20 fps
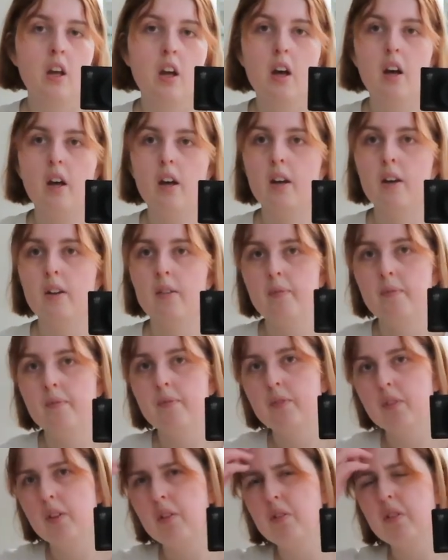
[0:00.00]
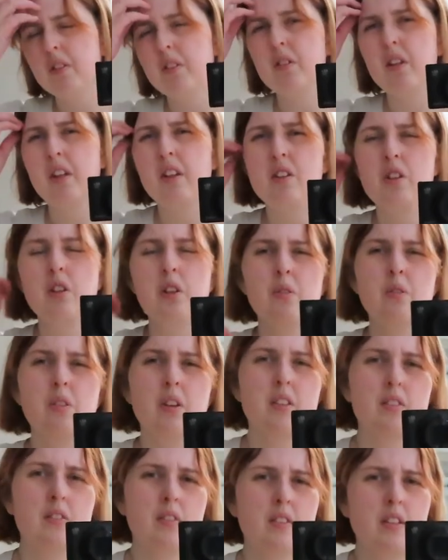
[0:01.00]
um, you've got this, like two
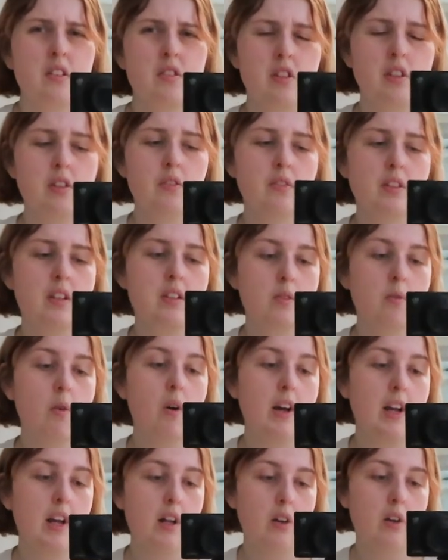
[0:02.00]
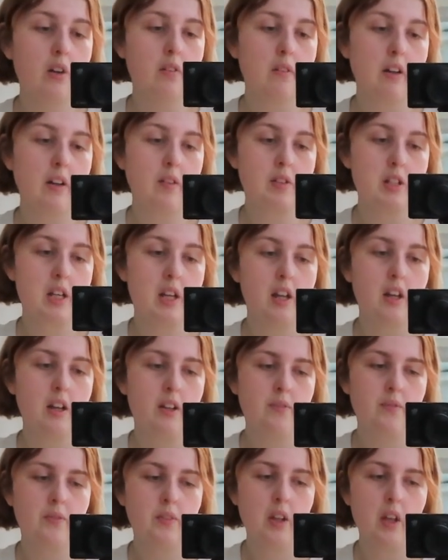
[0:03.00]
Daisos actually. You, there's quite a lot around
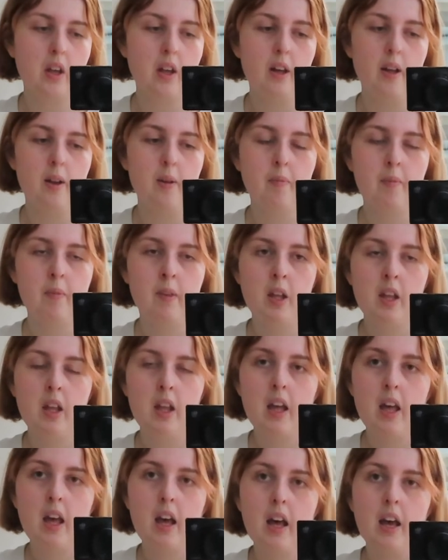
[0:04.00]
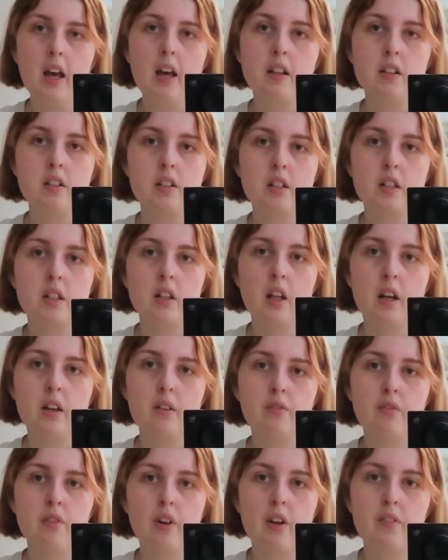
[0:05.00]
here, um, and
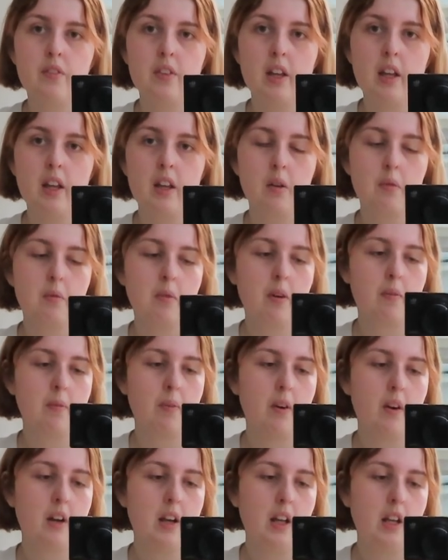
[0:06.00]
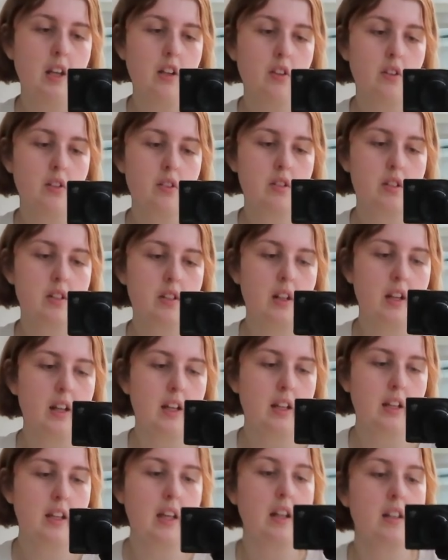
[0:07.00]
line five and eight are, are pretty good to
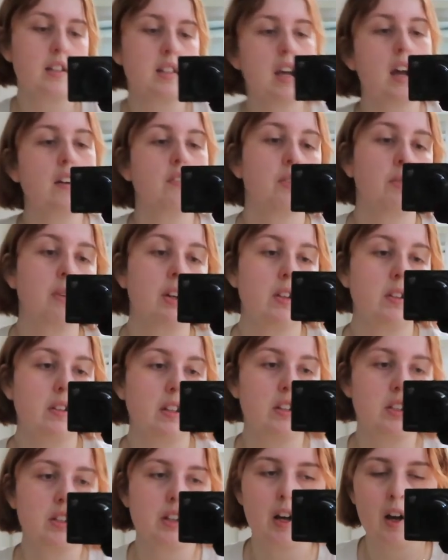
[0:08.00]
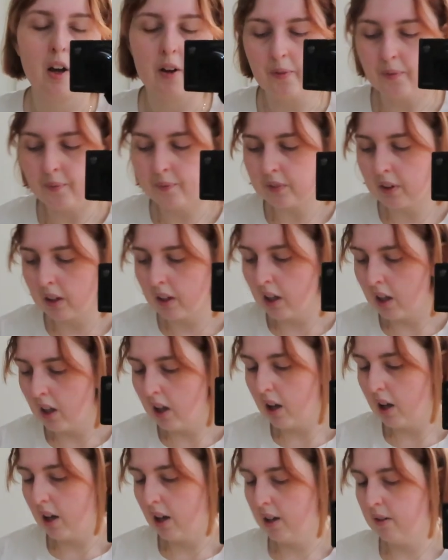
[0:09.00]
like get to everywhere you need to go.
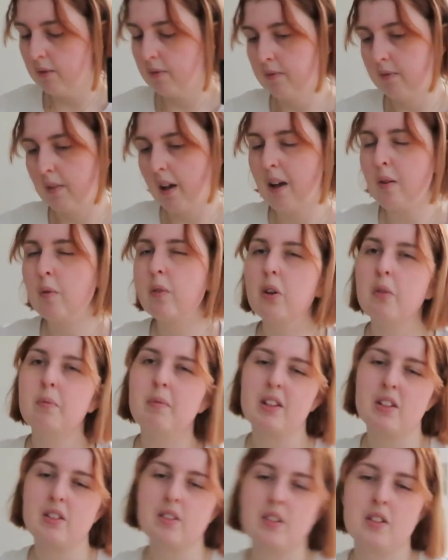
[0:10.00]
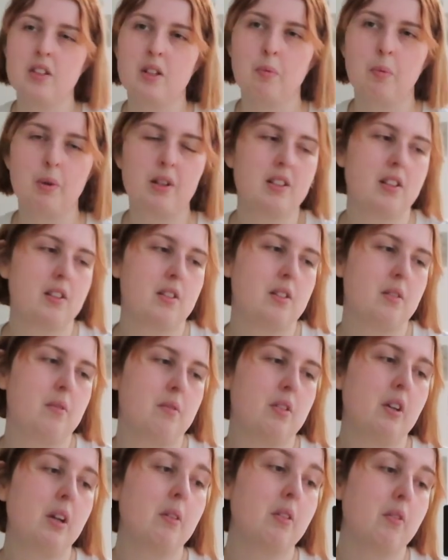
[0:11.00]
Um, I will miss the subway
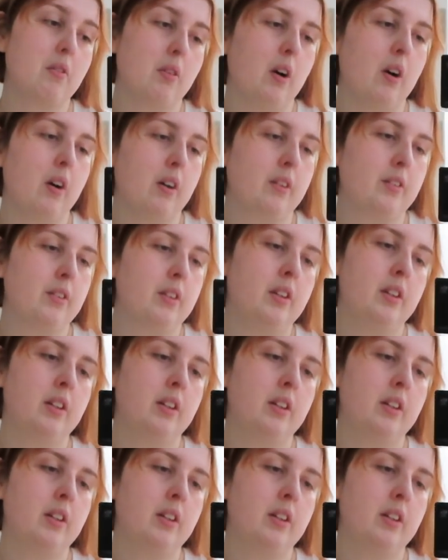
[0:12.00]
system, don't get me wrong.